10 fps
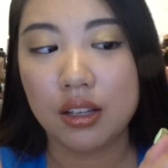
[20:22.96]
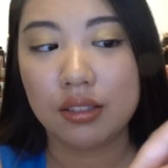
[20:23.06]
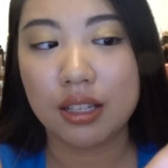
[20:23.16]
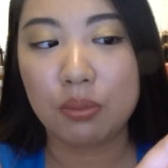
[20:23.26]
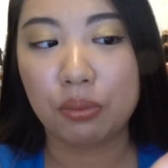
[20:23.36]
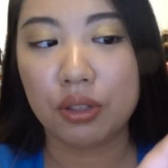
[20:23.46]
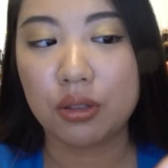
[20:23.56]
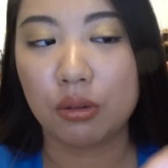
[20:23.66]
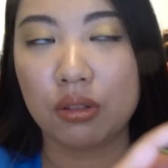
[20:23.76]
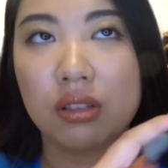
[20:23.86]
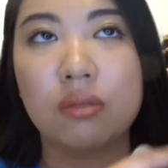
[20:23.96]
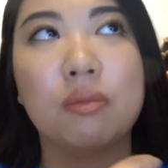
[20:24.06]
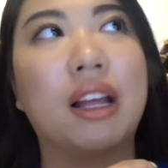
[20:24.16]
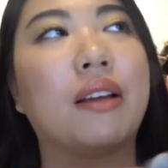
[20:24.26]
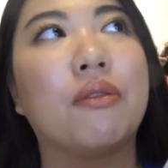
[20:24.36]
These bristles
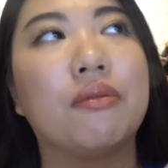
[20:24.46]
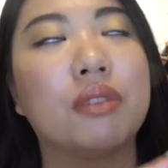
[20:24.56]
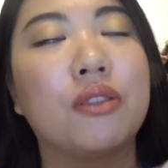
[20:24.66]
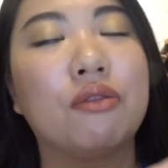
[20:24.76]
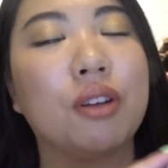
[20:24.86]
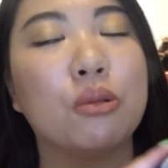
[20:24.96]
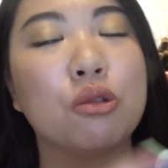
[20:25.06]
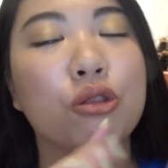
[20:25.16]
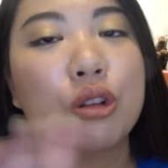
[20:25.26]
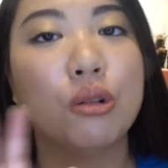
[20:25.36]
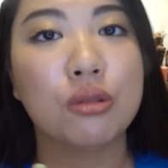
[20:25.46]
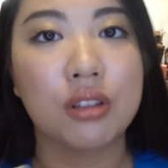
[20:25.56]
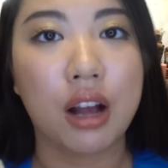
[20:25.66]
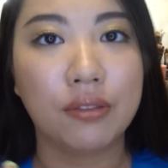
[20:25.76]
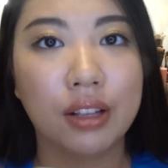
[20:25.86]
like feels so
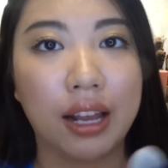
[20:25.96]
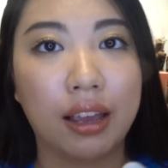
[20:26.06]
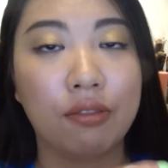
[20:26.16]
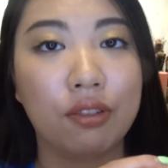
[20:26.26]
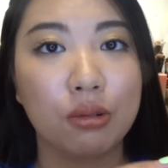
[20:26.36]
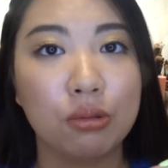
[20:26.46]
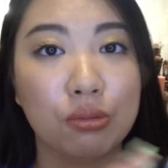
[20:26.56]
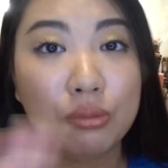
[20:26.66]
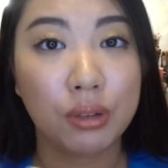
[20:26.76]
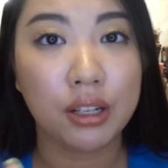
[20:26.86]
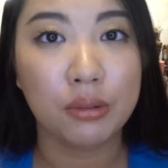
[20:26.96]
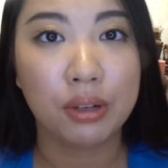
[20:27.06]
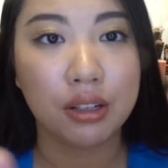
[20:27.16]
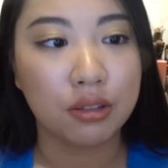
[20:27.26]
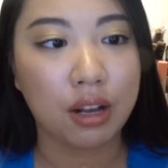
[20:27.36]
soft. Like it feels really,
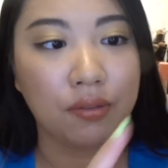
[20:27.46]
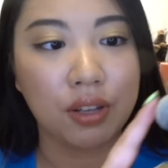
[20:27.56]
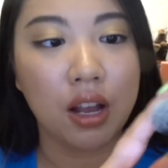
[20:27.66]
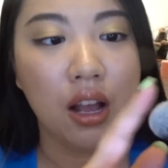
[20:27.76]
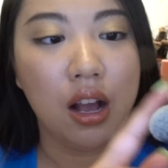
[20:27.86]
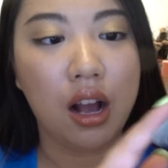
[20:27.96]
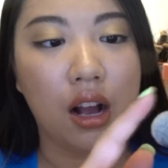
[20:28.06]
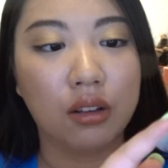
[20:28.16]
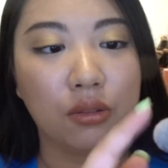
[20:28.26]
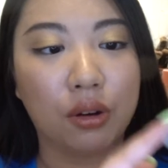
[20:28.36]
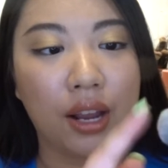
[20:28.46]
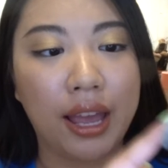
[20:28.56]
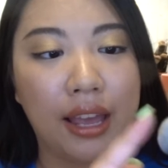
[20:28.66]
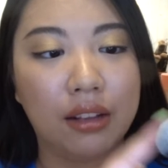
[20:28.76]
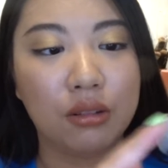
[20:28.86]
really soft on your
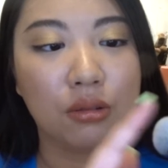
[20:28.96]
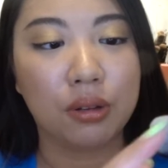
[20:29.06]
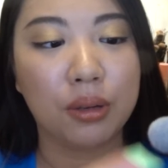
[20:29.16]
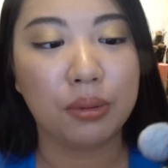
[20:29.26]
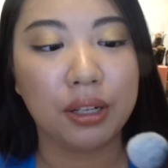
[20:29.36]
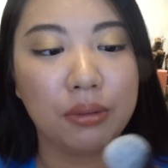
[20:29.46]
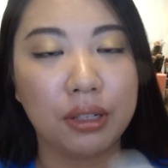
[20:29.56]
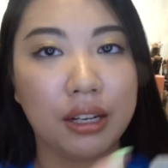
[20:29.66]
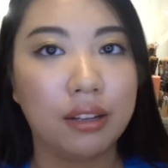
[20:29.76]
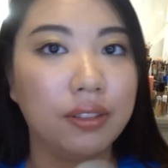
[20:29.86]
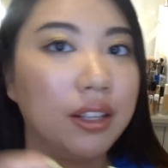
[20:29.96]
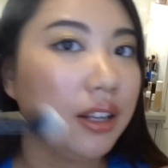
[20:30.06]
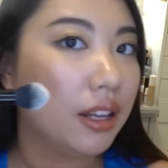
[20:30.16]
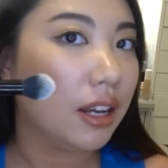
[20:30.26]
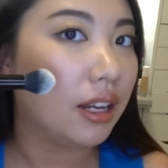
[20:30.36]
hand. So I really, really love it.
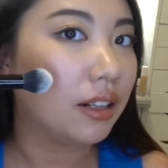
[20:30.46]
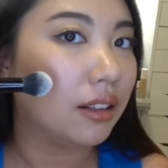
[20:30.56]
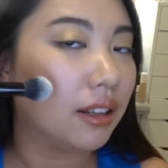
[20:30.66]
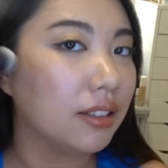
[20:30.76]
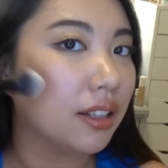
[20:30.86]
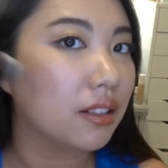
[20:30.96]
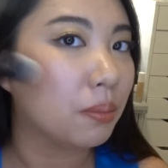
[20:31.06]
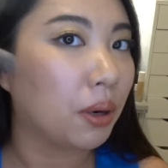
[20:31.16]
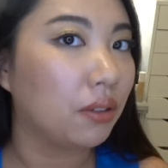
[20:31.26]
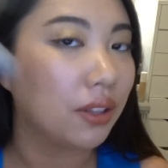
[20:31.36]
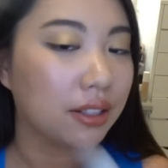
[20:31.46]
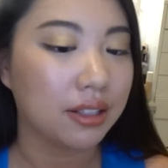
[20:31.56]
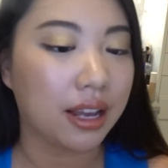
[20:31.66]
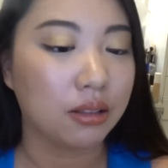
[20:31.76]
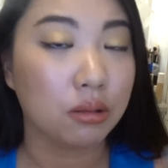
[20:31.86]
And then I think it's a perfect
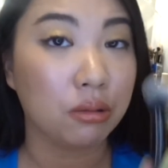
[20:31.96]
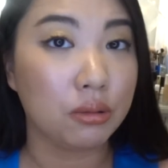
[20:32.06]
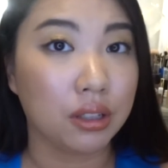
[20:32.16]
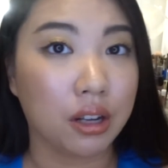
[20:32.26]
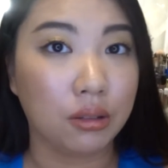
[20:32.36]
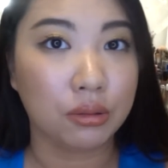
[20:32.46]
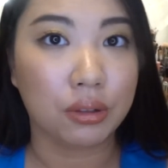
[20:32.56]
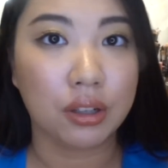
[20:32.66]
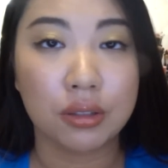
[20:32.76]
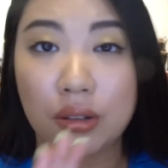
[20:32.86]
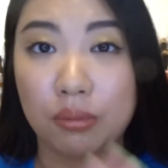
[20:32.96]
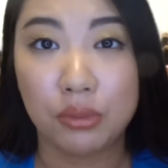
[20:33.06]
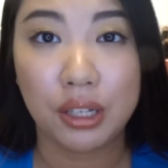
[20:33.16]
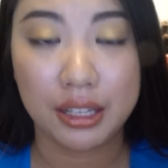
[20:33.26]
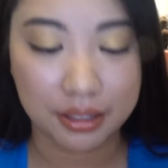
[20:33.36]
size to do the contour. So I'm
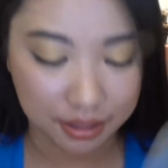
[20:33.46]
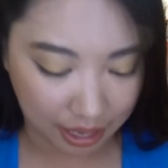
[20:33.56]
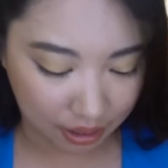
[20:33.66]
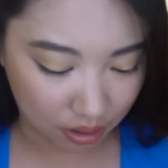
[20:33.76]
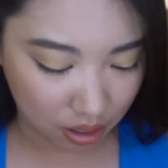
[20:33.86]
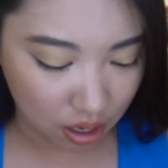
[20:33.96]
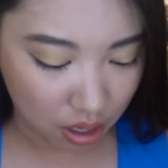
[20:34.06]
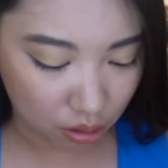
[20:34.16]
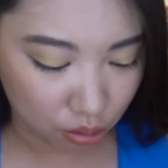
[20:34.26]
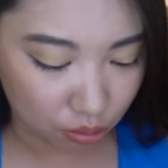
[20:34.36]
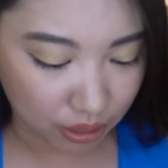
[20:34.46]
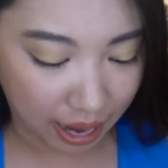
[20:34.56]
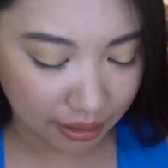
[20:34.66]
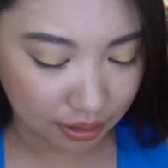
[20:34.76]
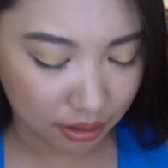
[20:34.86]
really excited to
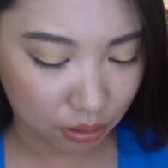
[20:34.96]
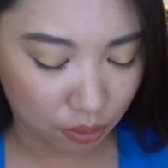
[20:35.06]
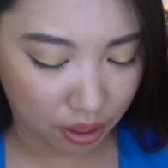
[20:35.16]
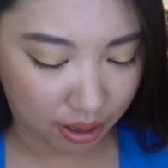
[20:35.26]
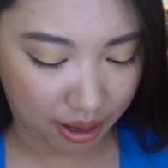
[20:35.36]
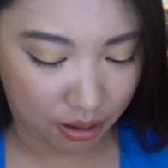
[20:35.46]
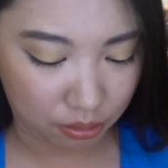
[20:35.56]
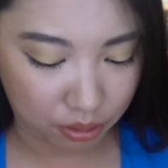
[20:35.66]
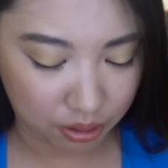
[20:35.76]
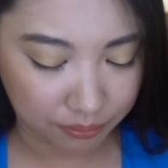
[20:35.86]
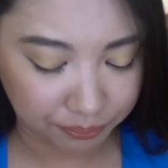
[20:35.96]
test this one out.